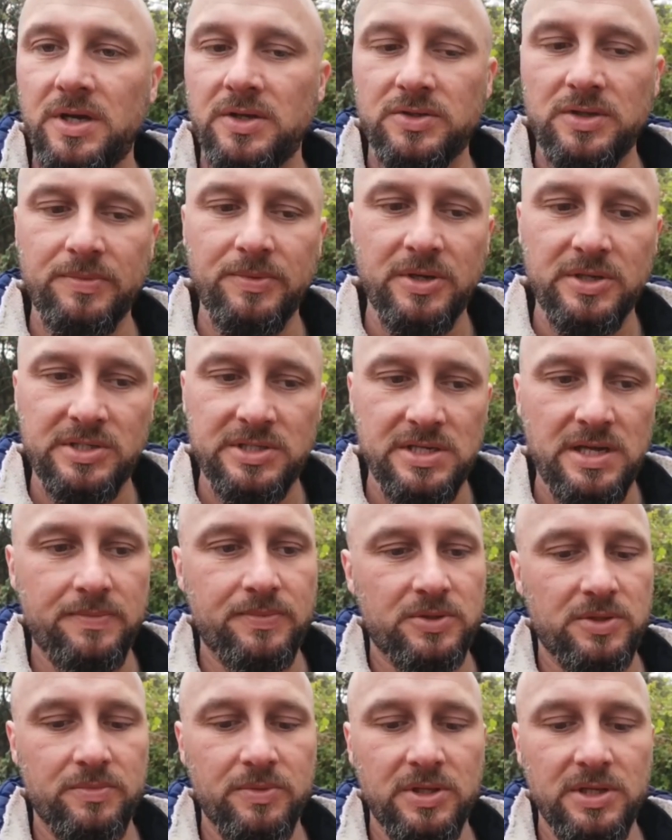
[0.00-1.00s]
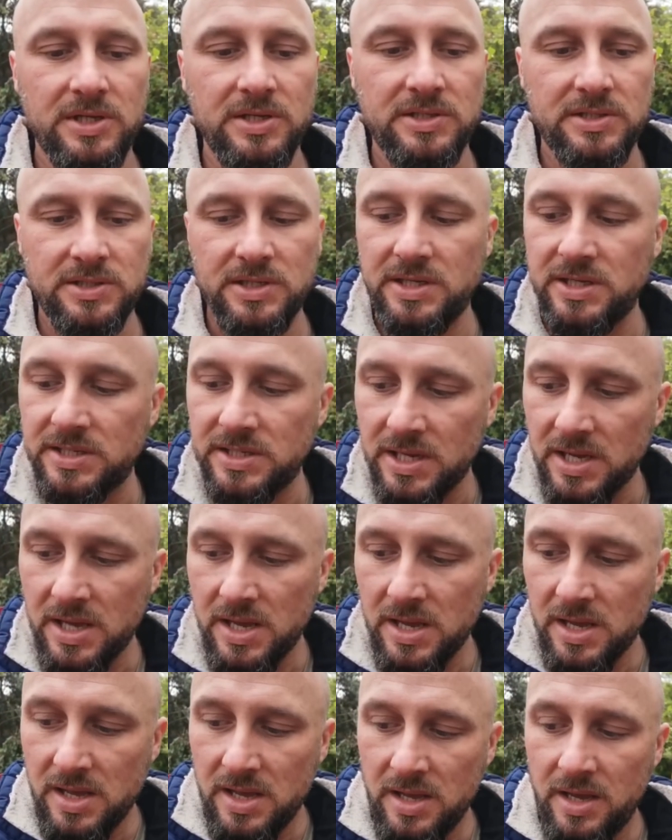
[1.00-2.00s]
So I'm going to snap some of these seed
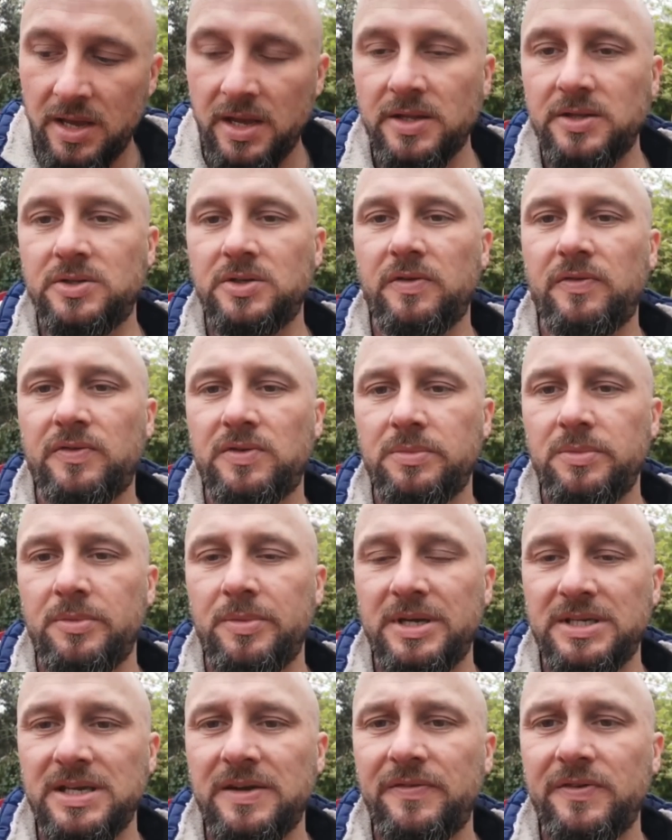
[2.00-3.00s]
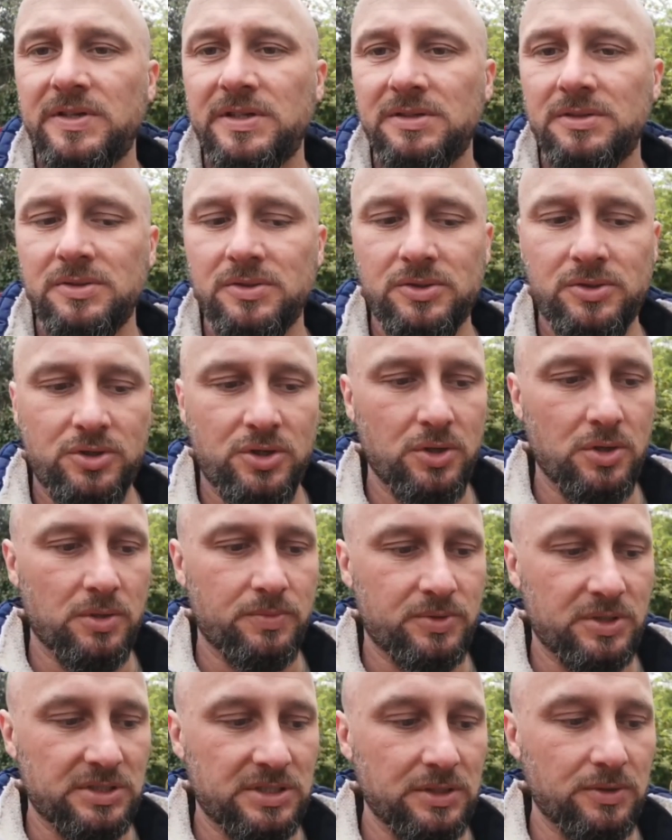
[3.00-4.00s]
heads off some of my daffodils.
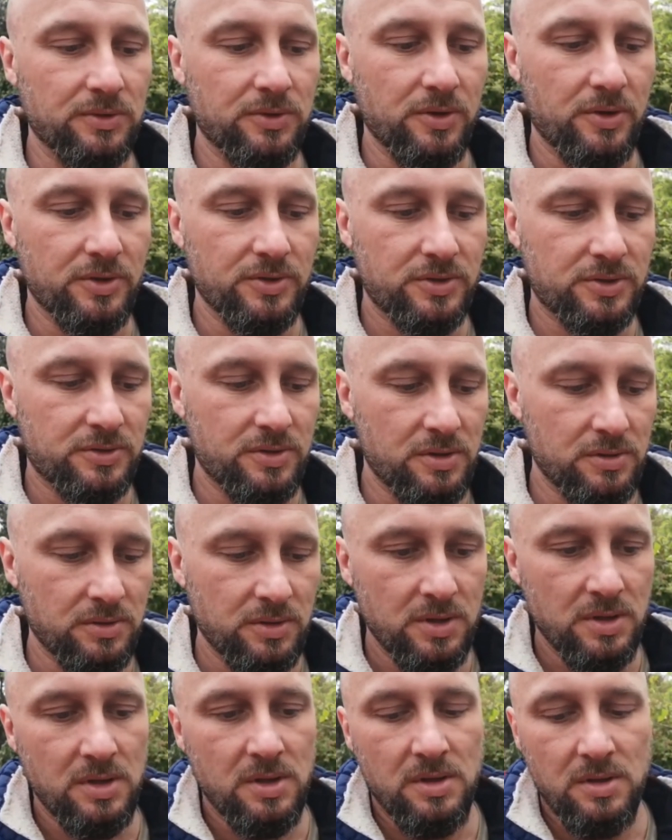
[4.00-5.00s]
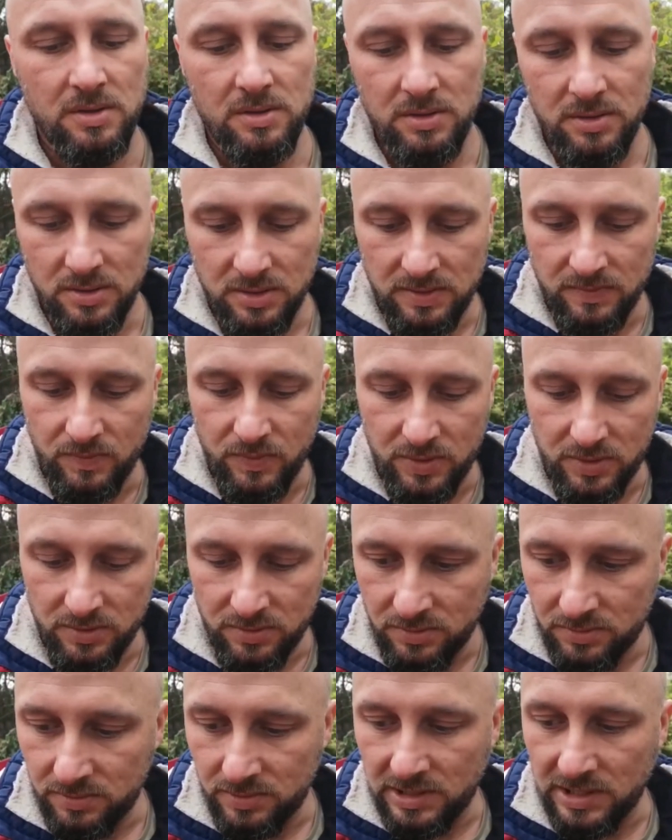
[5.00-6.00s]
Tulips are still going strong, and then we'll
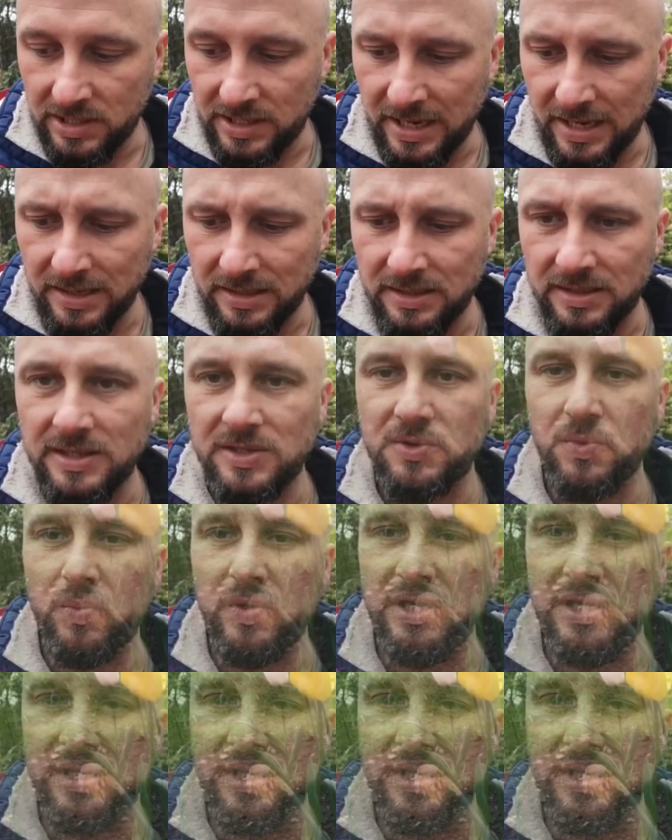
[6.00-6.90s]
really get into this weed.